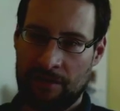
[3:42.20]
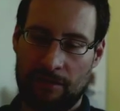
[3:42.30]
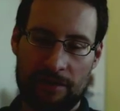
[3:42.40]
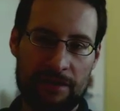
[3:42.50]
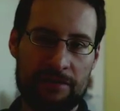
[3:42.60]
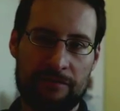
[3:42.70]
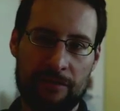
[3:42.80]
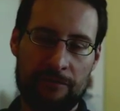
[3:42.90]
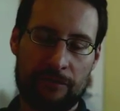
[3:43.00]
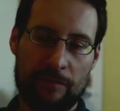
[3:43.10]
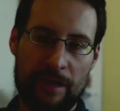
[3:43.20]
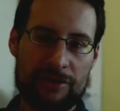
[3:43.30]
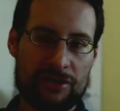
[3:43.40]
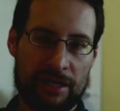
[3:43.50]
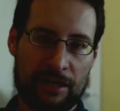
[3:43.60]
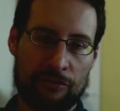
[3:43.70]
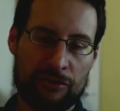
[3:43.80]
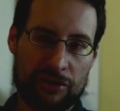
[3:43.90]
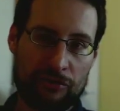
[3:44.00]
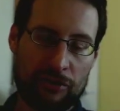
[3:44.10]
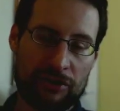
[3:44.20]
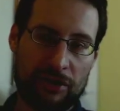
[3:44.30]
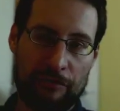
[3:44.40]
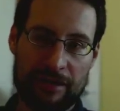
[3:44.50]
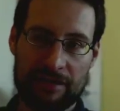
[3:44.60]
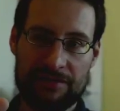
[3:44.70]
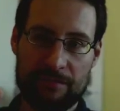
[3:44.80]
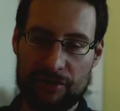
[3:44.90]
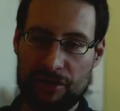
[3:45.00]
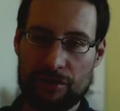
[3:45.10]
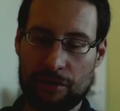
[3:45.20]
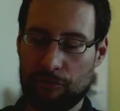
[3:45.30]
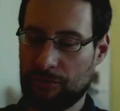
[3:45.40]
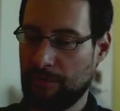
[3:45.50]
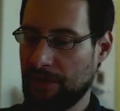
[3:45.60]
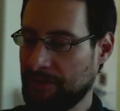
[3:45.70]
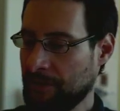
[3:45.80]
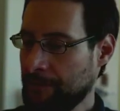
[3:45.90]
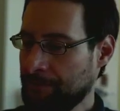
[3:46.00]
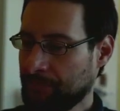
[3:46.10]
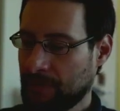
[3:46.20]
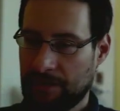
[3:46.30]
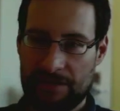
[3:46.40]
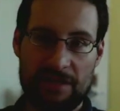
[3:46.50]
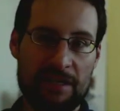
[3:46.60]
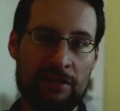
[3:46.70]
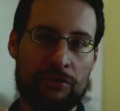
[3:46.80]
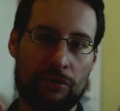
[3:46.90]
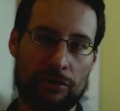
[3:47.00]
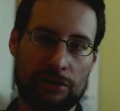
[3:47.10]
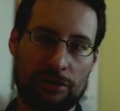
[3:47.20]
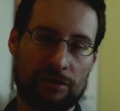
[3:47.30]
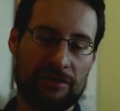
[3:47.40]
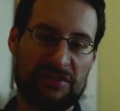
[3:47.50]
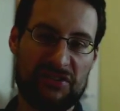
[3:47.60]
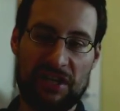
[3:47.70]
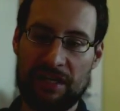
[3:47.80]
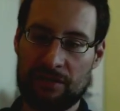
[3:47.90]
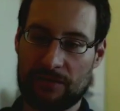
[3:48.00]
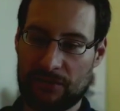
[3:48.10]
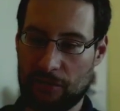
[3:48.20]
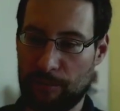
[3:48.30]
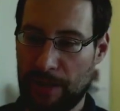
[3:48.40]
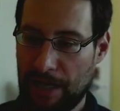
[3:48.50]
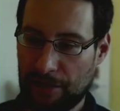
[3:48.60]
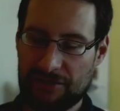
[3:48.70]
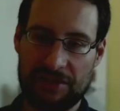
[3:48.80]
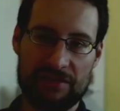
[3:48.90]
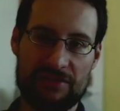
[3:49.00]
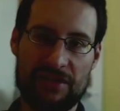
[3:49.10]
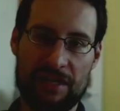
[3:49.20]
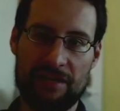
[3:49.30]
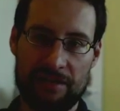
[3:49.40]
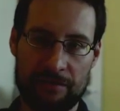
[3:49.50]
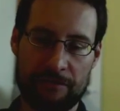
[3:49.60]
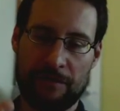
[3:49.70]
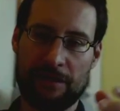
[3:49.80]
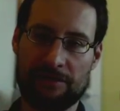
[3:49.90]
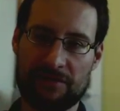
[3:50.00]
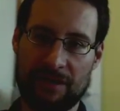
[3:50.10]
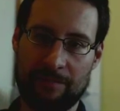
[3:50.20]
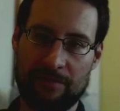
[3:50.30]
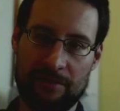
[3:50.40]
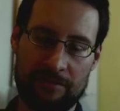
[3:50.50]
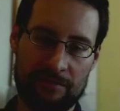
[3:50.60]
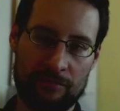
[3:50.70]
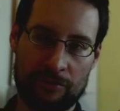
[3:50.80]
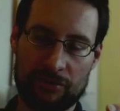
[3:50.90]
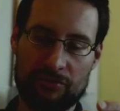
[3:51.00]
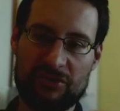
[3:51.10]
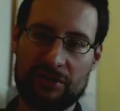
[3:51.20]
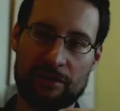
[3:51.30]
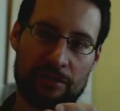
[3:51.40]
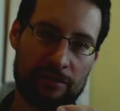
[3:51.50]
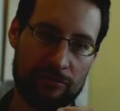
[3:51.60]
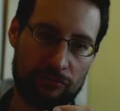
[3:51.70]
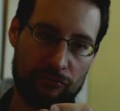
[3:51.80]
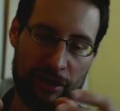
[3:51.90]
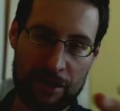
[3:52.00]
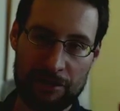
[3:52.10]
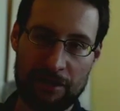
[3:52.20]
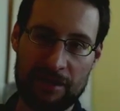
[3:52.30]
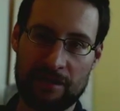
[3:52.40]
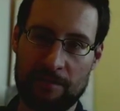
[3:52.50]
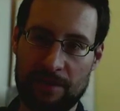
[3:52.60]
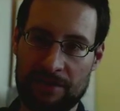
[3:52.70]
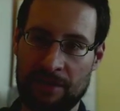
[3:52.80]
information, like not directly the machine code, but internal state of the compiler that is then in a final step, not using a regular linker, but